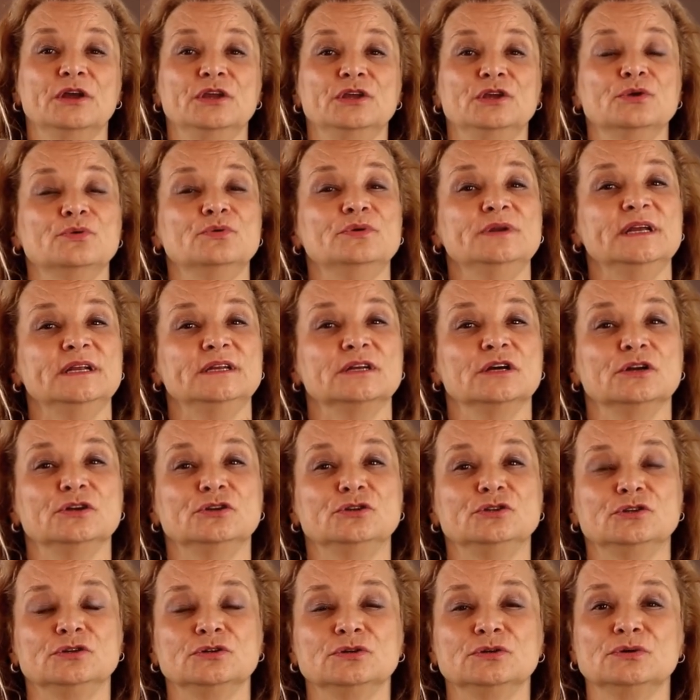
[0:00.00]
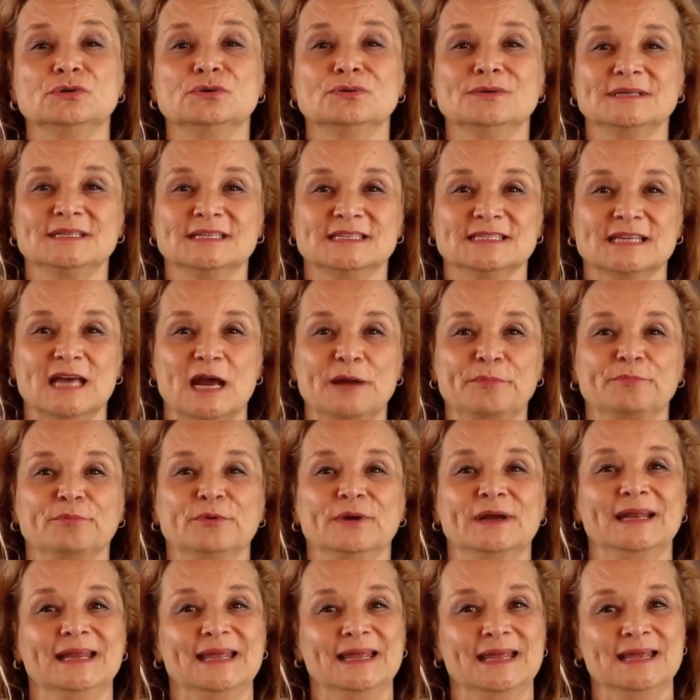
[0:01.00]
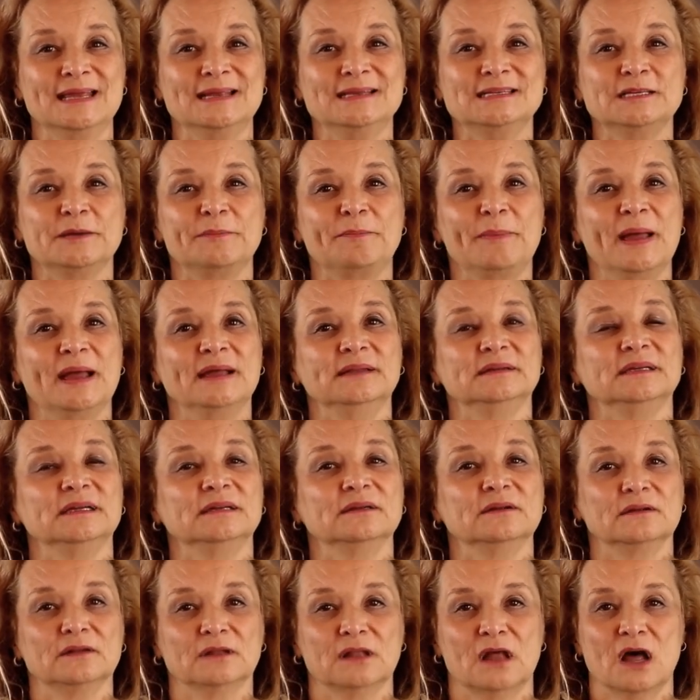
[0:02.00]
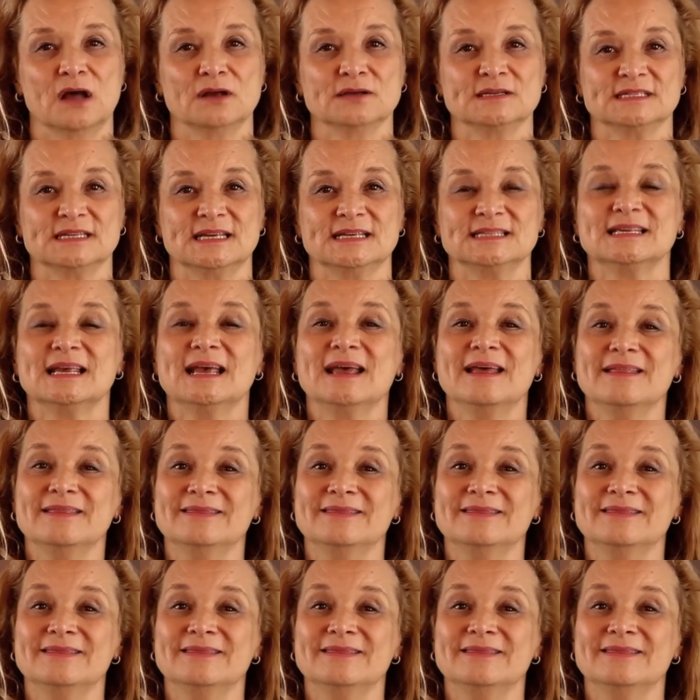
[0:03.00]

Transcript: you need two separate independent clauses.